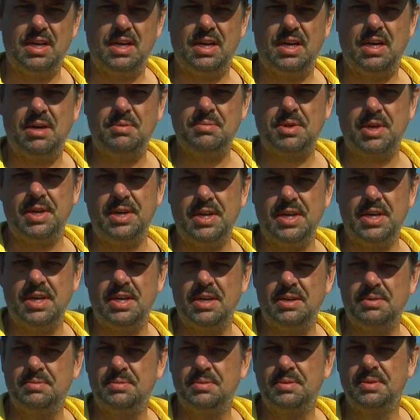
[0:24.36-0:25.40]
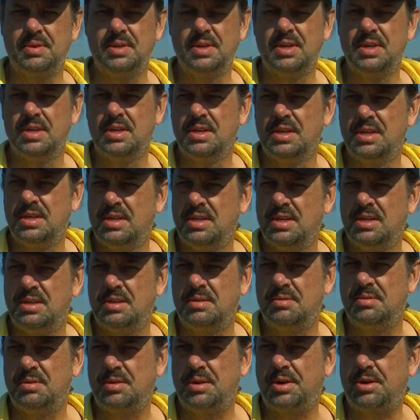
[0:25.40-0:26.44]
I'm gonna
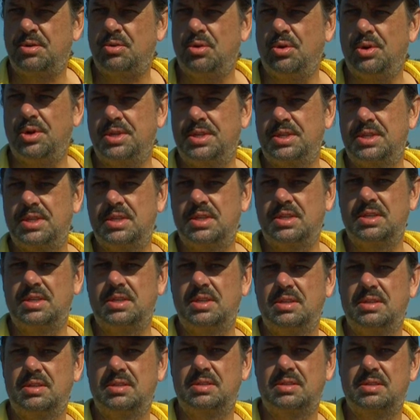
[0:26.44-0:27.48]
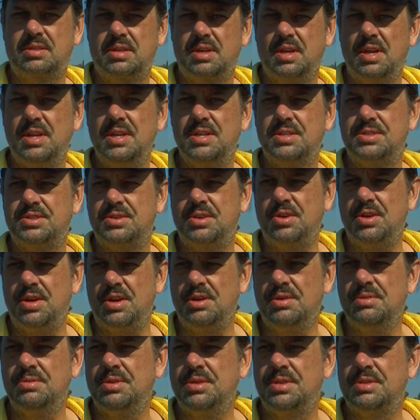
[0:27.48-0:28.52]
record in the
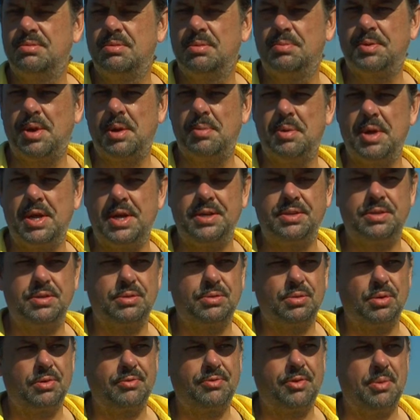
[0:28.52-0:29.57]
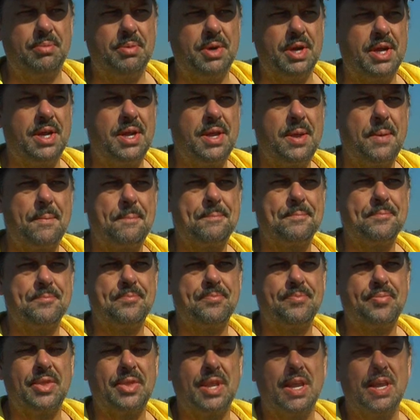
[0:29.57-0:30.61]
studio, it will be better to talk from there
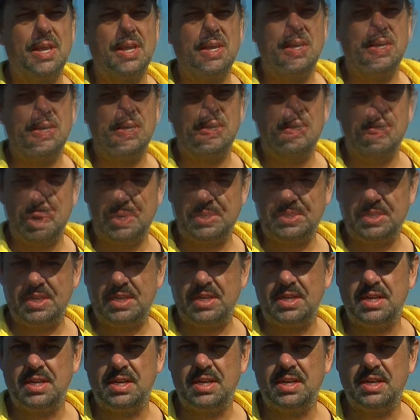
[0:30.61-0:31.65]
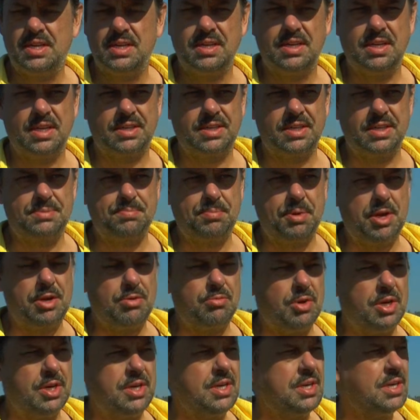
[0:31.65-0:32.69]
amazing this
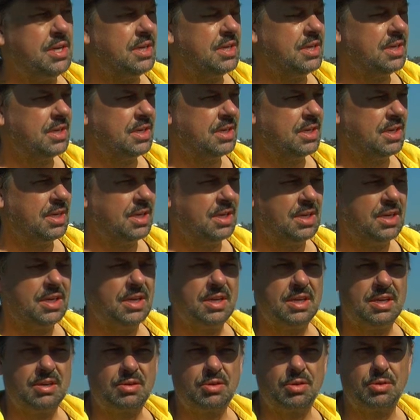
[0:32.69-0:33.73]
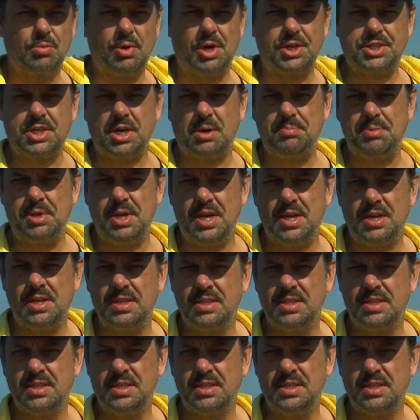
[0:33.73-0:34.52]
penguin could wash up here.